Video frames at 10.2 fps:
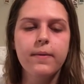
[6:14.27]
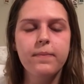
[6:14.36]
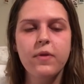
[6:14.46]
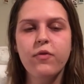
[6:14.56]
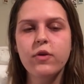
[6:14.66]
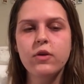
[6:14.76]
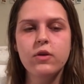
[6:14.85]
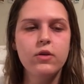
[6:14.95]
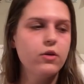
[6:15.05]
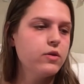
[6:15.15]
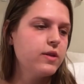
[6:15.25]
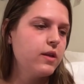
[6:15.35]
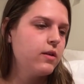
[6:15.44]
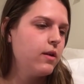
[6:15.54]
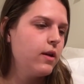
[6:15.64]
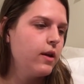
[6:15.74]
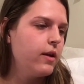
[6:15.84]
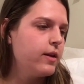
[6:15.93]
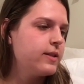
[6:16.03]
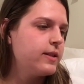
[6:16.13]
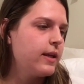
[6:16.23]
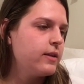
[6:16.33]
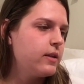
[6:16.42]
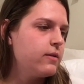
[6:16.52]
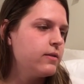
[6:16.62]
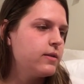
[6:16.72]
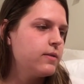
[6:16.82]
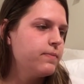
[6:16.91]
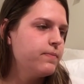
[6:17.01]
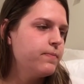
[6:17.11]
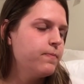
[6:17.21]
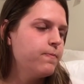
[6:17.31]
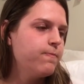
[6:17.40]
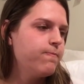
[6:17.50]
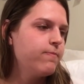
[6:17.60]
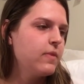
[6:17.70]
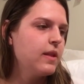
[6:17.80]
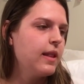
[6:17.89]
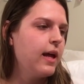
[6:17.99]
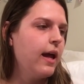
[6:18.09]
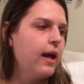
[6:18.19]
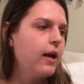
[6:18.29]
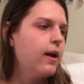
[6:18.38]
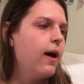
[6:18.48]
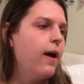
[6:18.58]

if you use it in a sentence like,